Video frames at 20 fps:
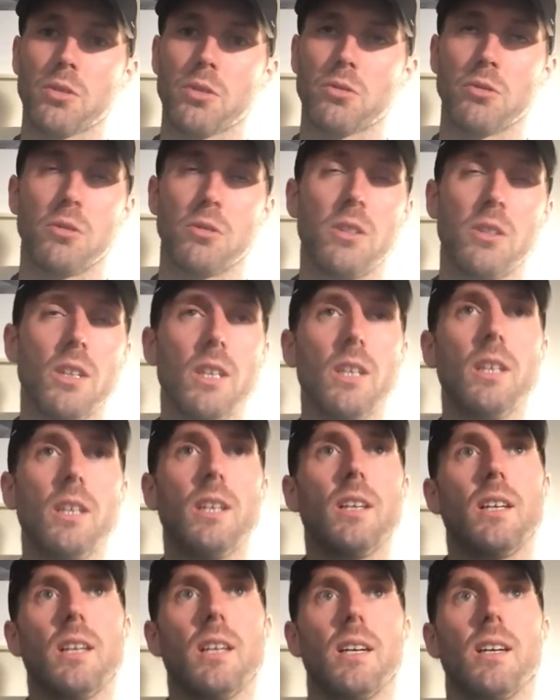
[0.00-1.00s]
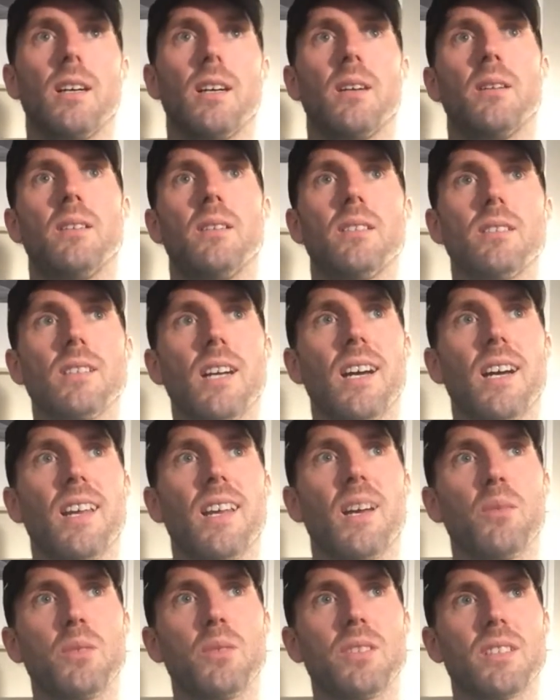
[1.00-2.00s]
So
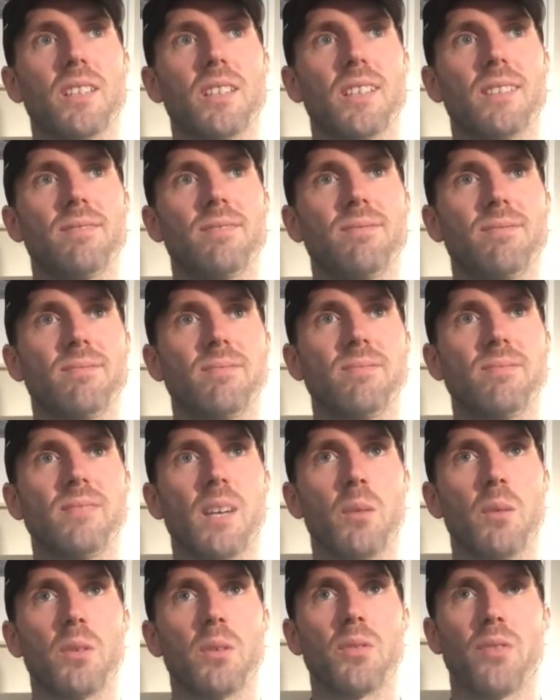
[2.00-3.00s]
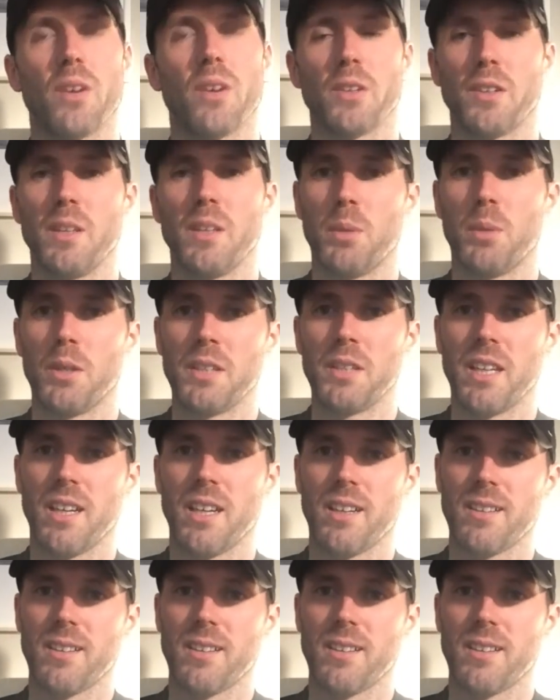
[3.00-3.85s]
that was fun on the body.